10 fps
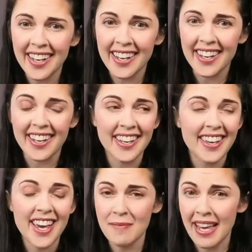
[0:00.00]

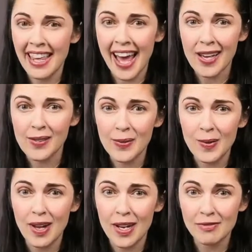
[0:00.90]
Am I the
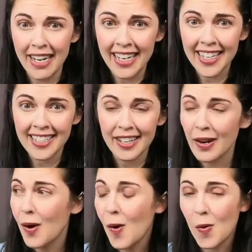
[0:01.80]
Asshole on Reddit,
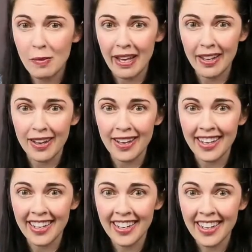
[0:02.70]
and oh my
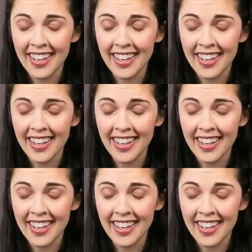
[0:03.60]
god,